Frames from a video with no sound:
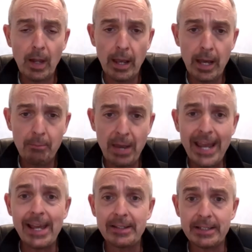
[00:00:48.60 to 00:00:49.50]

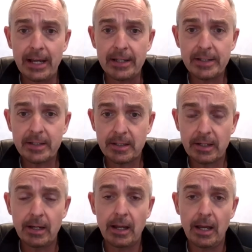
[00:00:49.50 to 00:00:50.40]
AI
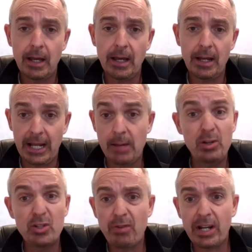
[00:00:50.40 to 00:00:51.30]
tasks like
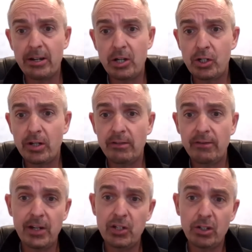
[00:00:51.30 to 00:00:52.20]
image recognition,
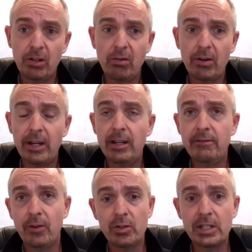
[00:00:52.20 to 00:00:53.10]
facial
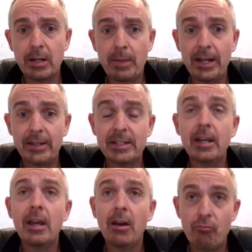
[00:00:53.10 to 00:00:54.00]
login, voice commands
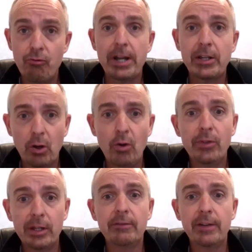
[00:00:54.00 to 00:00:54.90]
right
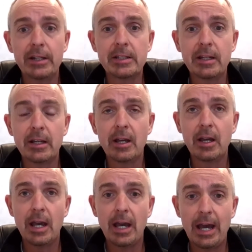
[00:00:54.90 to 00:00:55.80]
on the device
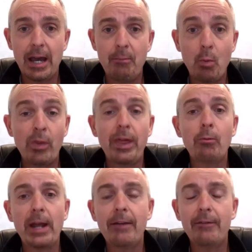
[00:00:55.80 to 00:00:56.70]

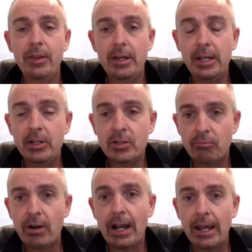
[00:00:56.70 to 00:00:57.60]
without having the need
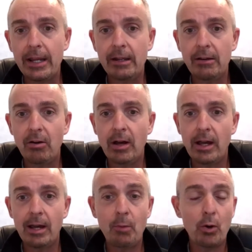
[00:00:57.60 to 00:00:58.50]
to rely
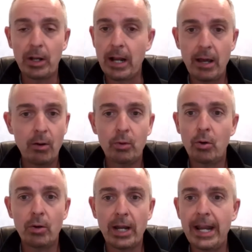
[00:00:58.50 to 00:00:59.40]
on a cloud
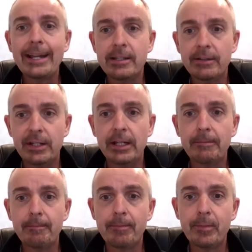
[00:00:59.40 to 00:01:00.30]
or
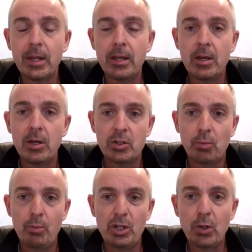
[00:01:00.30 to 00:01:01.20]
connectivity. So when we